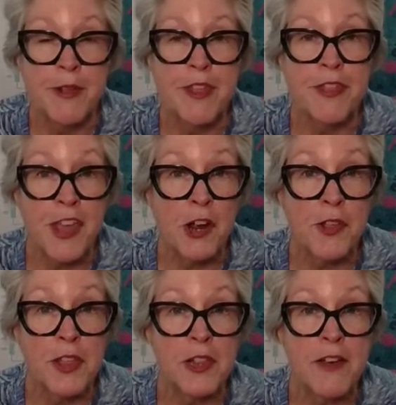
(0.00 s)
the
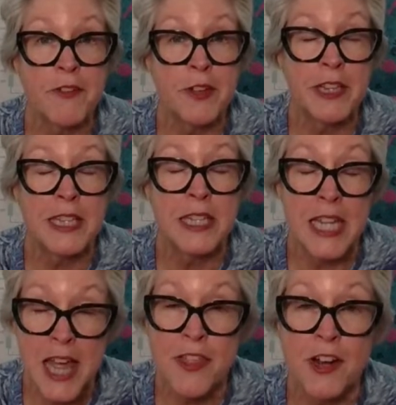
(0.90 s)
thicker the
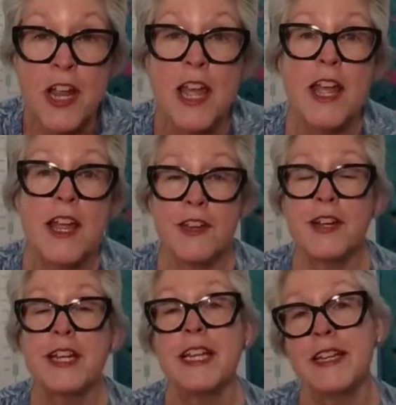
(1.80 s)
leather, you're
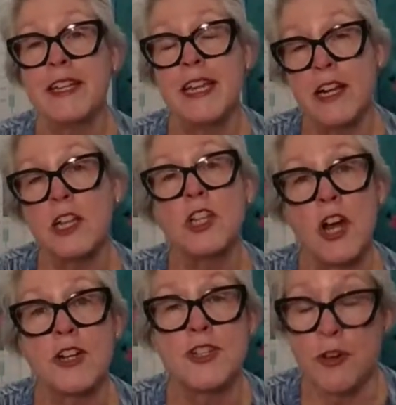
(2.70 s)
going to need a
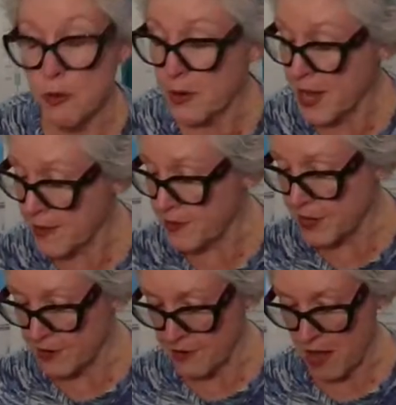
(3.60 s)
larger or
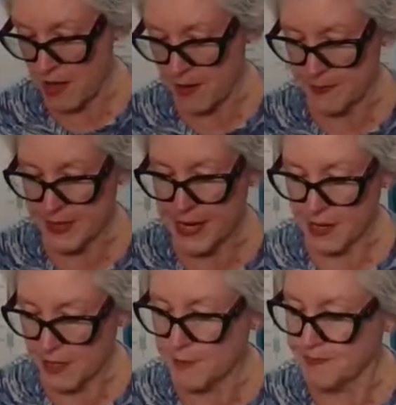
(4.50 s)
heavier
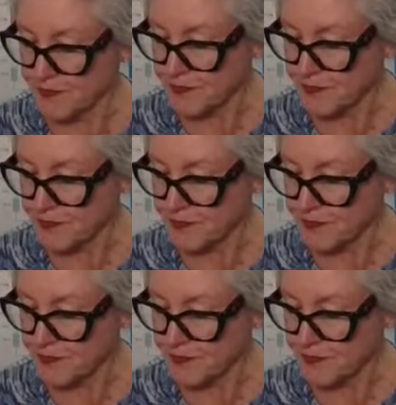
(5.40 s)
needle.